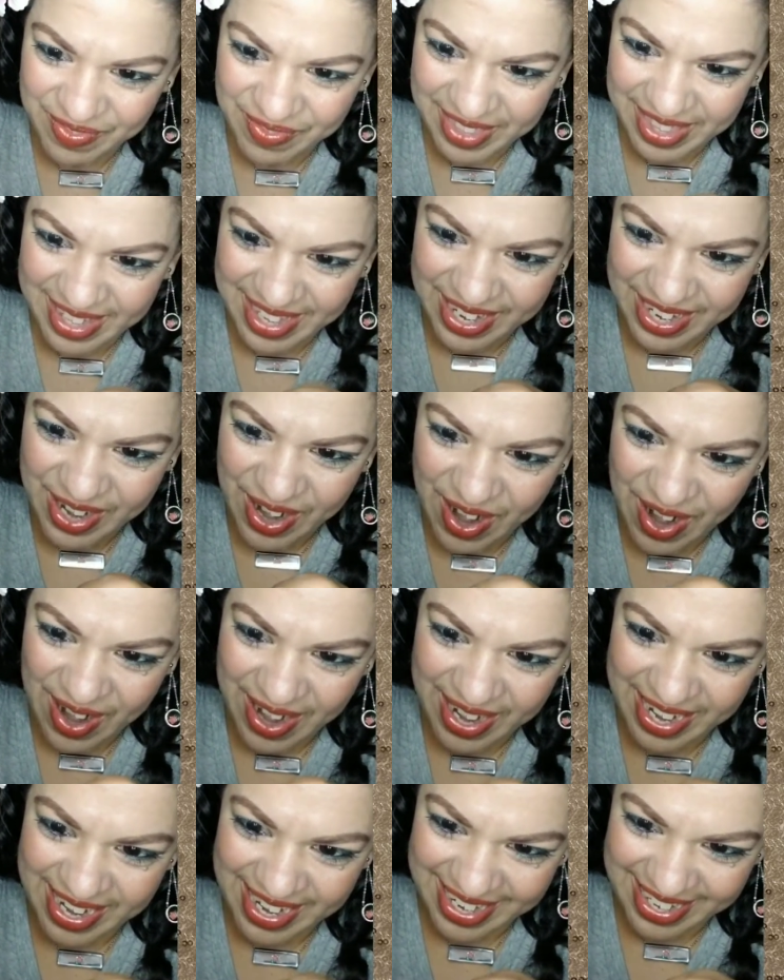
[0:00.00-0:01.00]
an
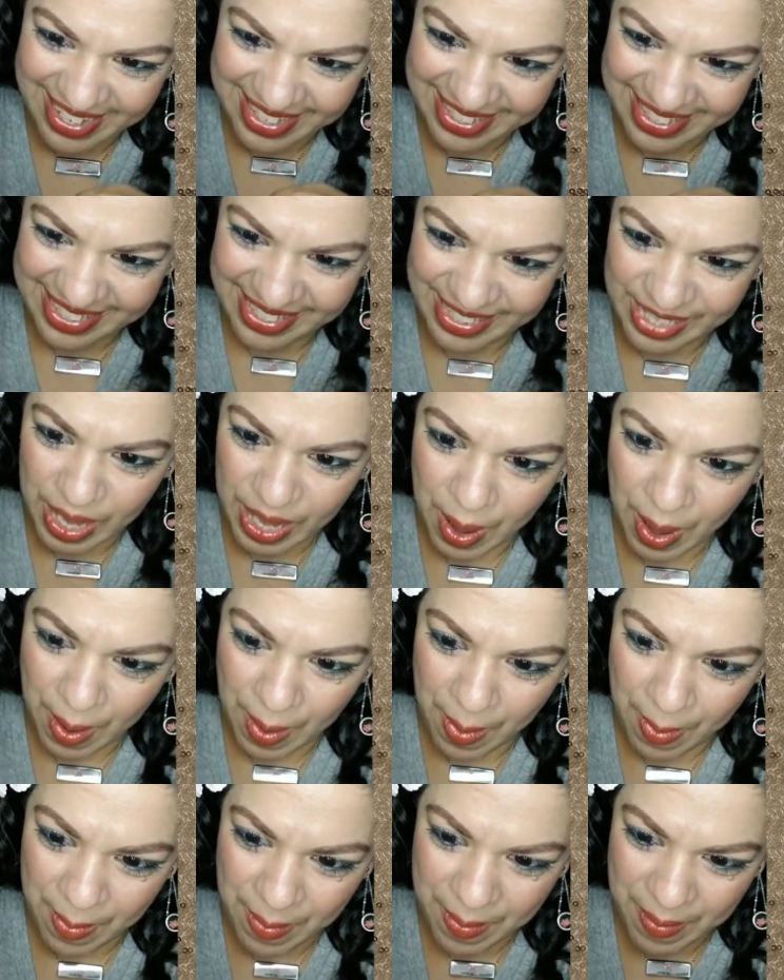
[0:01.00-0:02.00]
audience
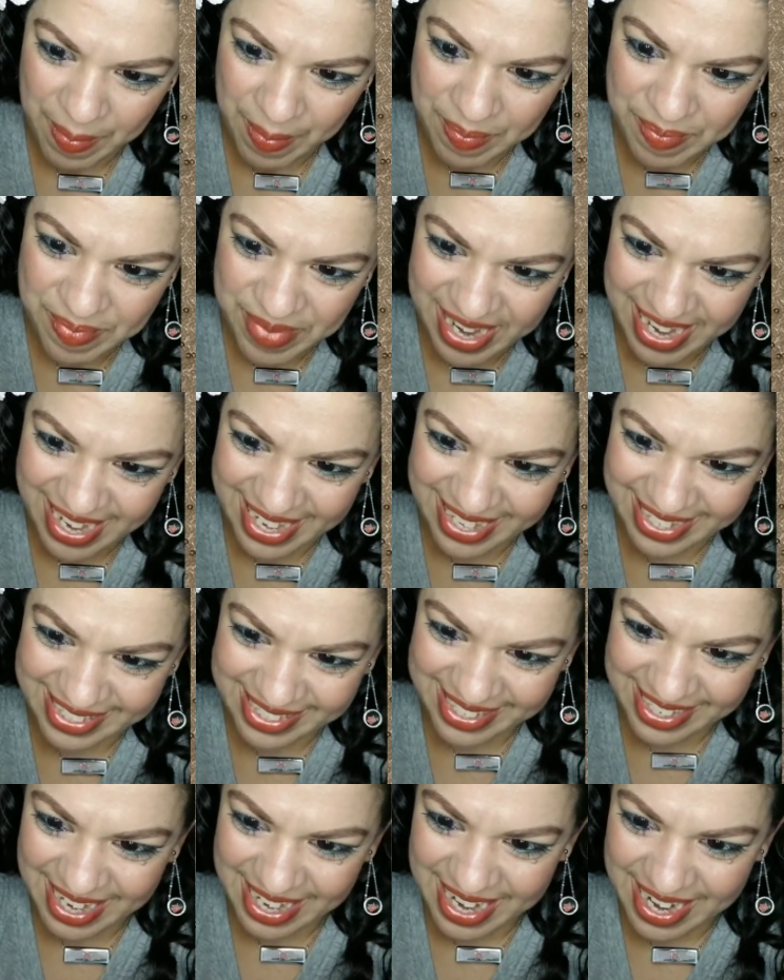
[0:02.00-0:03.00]

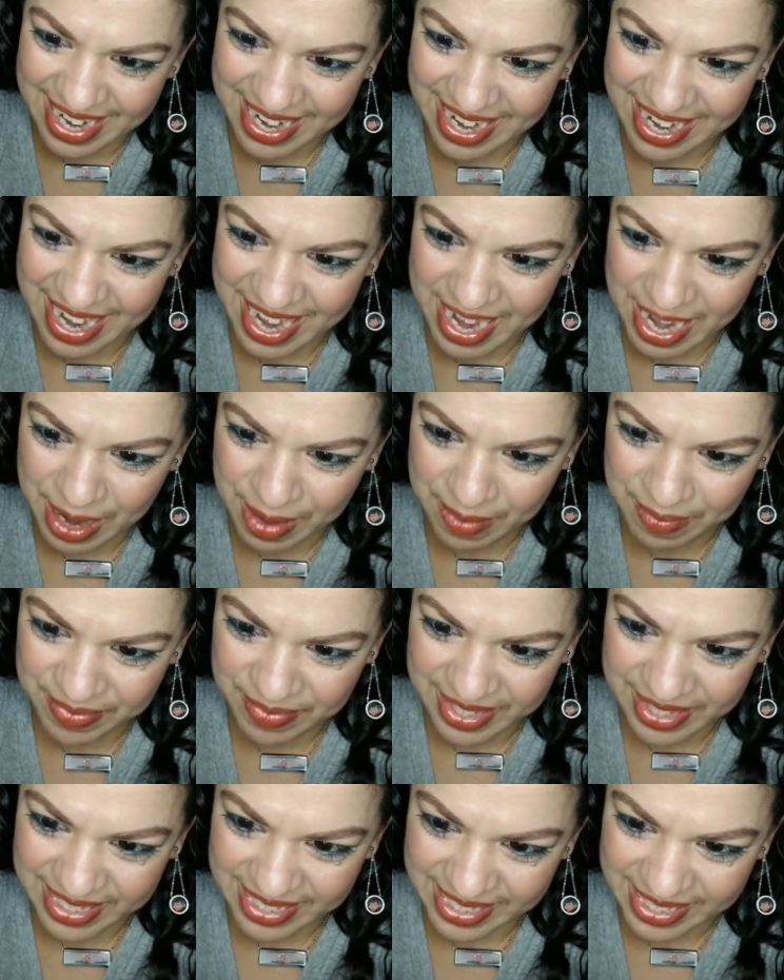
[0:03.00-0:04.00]
but I
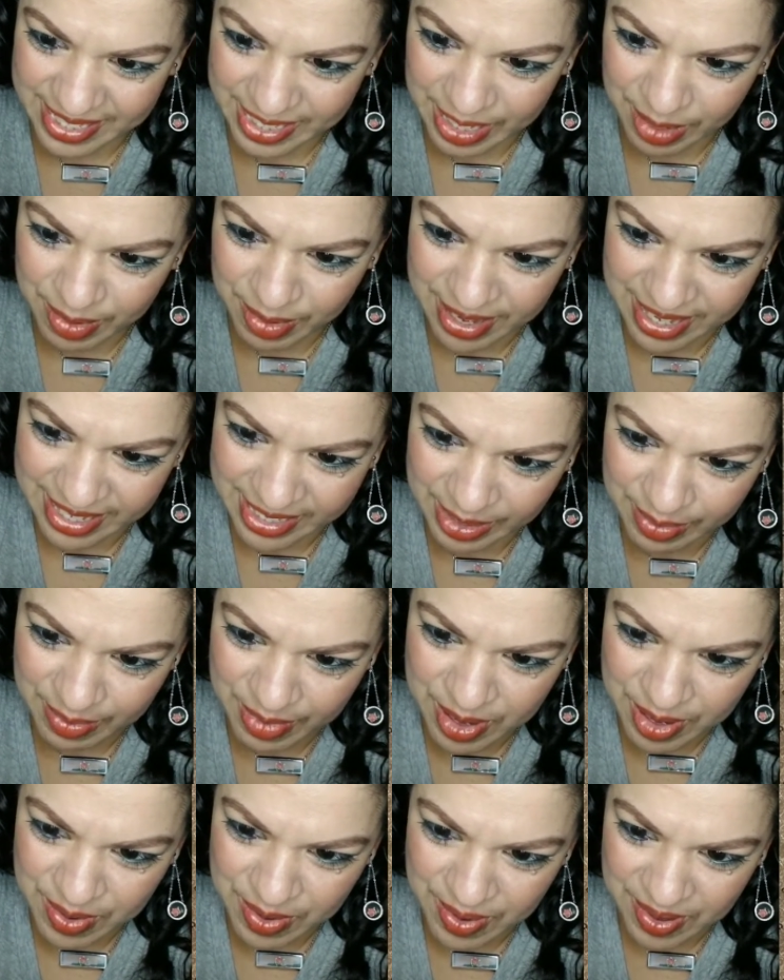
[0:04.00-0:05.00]
am stubborn as a
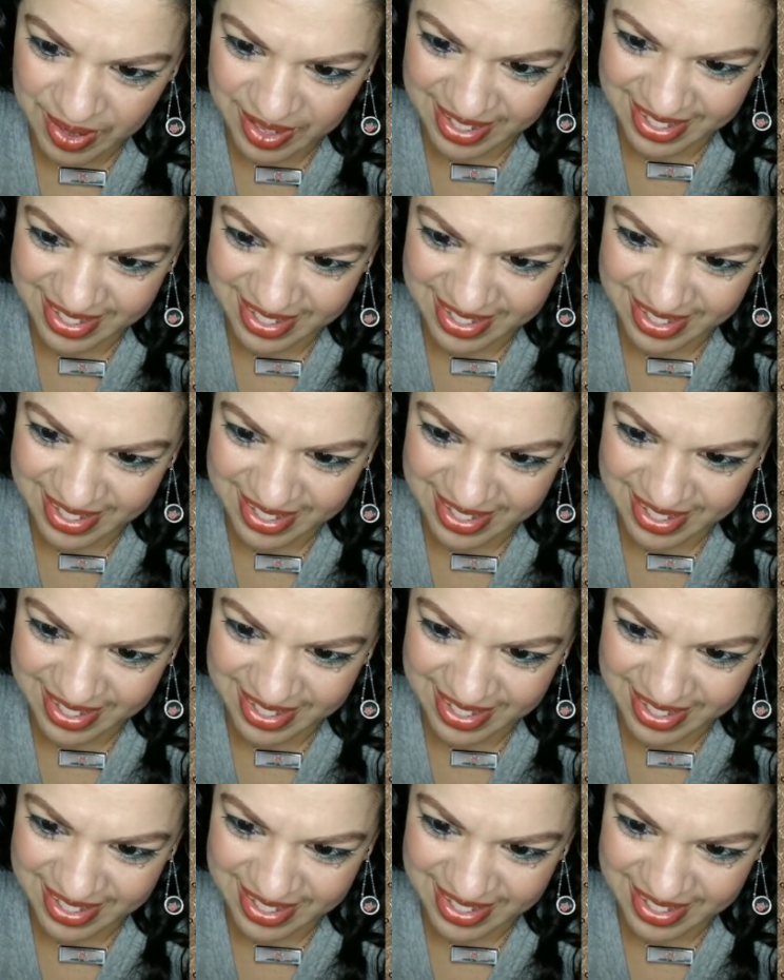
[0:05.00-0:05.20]
mule.